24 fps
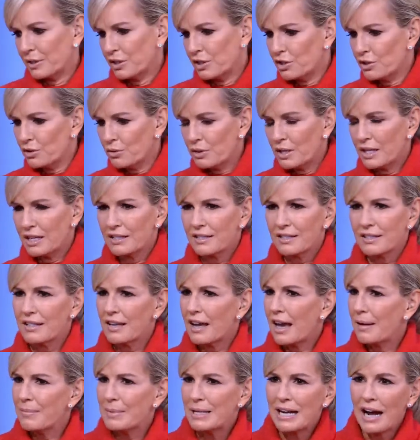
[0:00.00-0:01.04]
to do
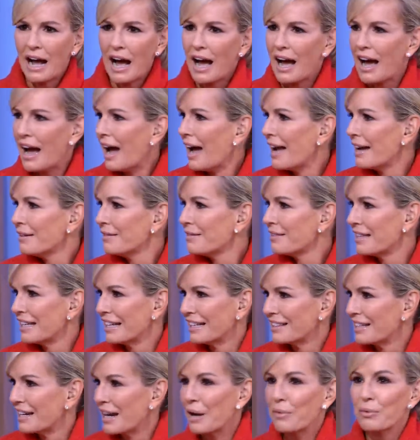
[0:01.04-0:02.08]
this i mean I, I,
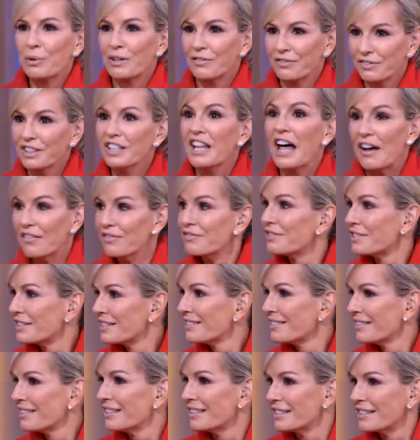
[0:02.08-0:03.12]
think that i would have
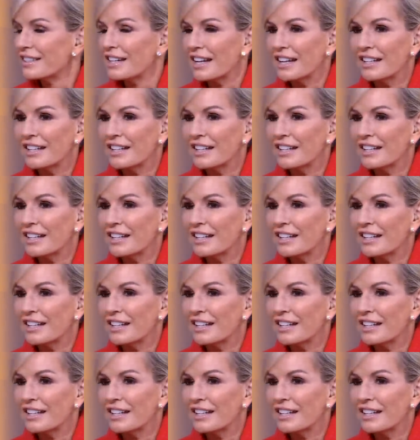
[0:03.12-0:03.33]
left the stage